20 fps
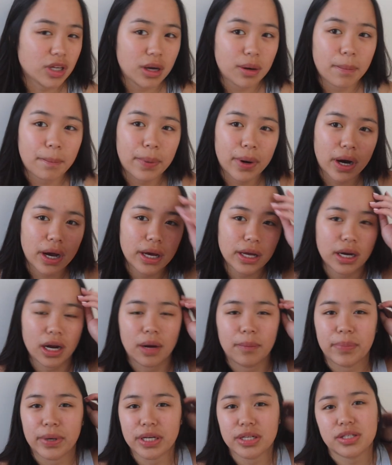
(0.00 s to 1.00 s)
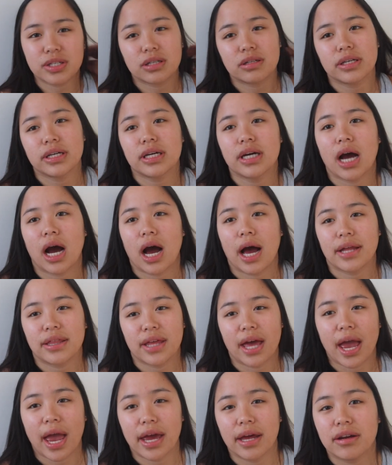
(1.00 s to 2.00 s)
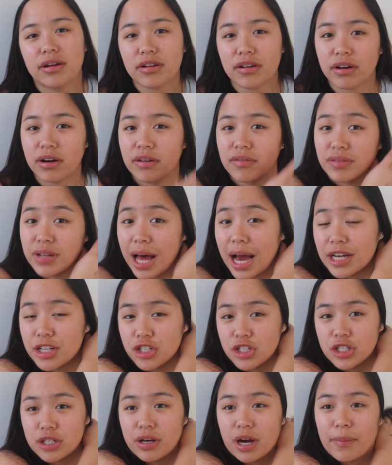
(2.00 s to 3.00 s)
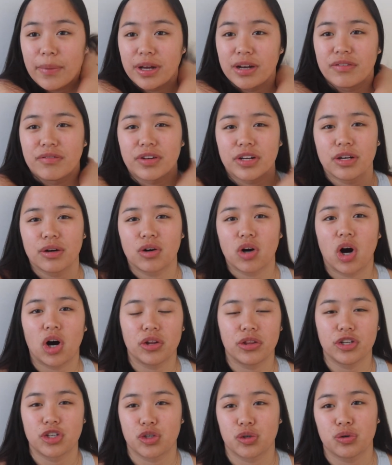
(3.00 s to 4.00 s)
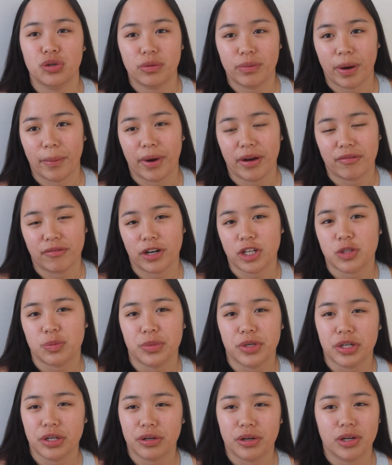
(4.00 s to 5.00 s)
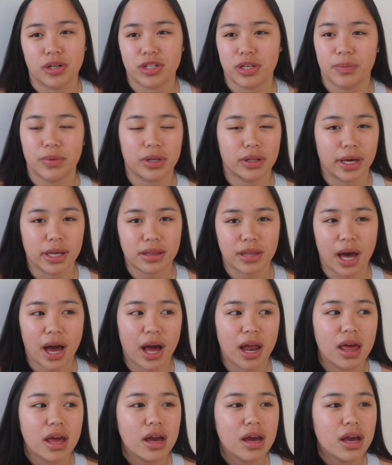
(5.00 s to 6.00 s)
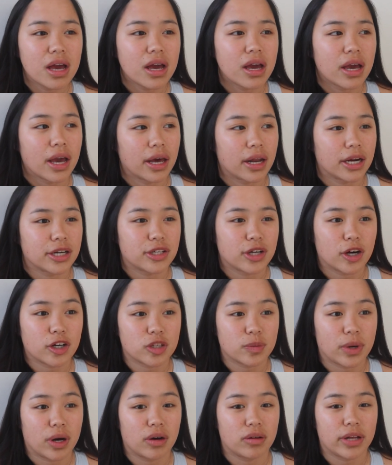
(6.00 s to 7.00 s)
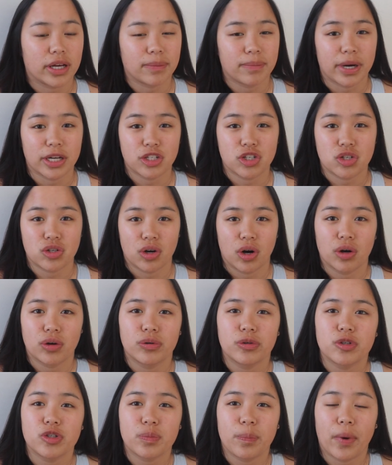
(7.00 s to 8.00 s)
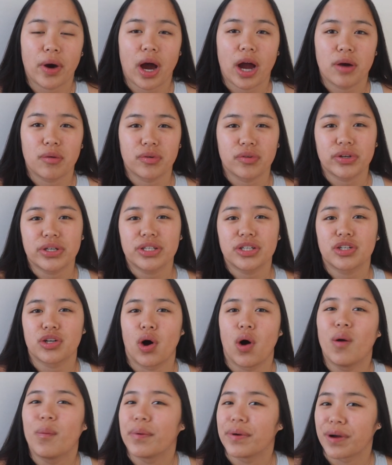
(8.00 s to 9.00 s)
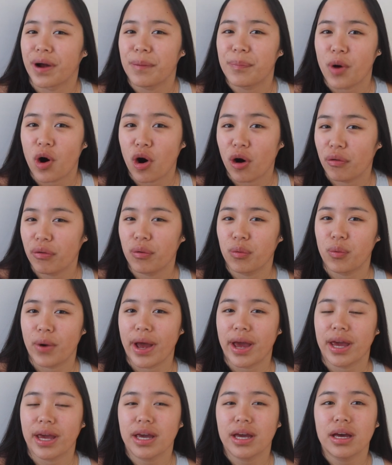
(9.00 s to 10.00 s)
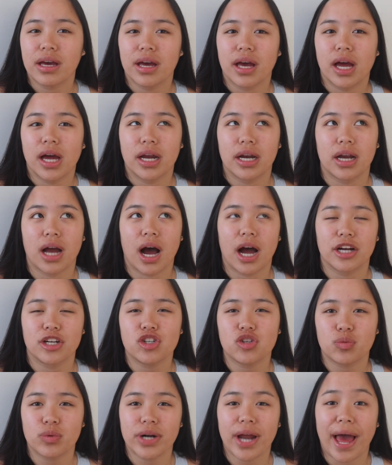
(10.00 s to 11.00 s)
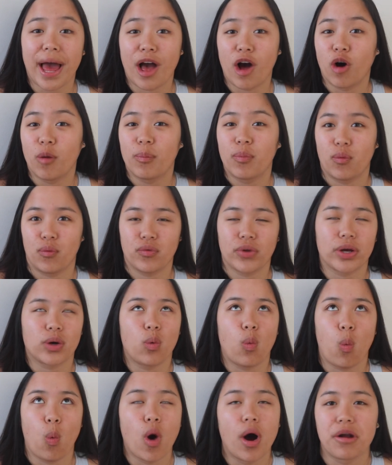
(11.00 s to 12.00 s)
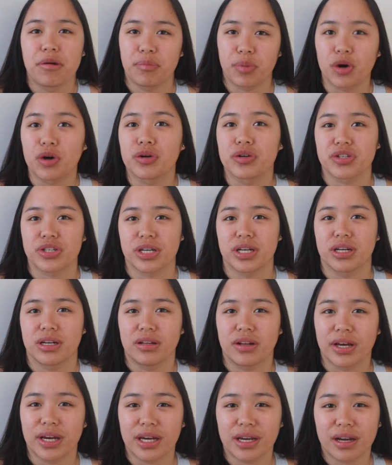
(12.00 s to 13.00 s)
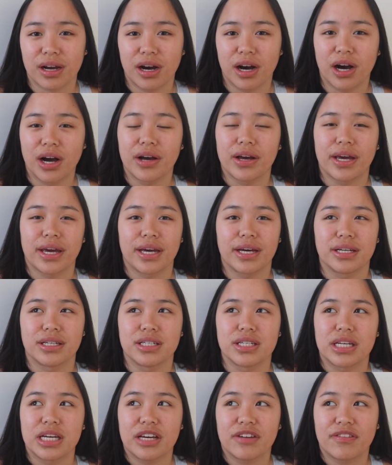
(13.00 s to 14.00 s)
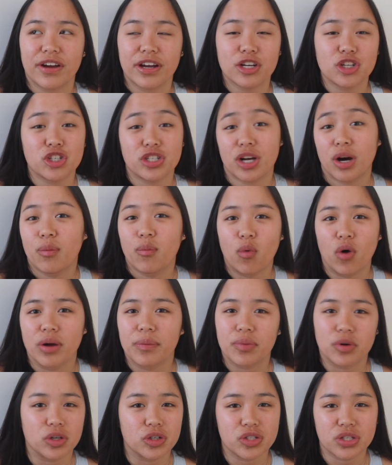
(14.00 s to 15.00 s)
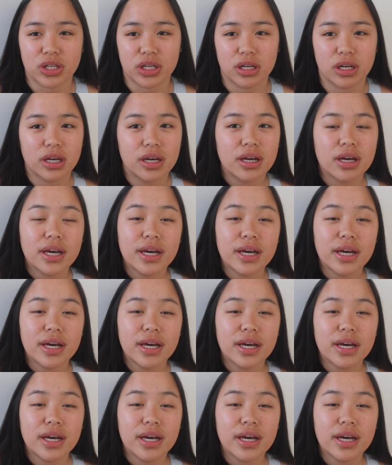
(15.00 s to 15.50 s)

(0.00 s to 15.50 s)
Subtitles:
But basically at the end of last year, I made a video called The Truth About My Freshman Year or something like that. And I talked about like my struggles, but I really didn't open up all the way. And I just want to help like one person, like, and if I could just help one person,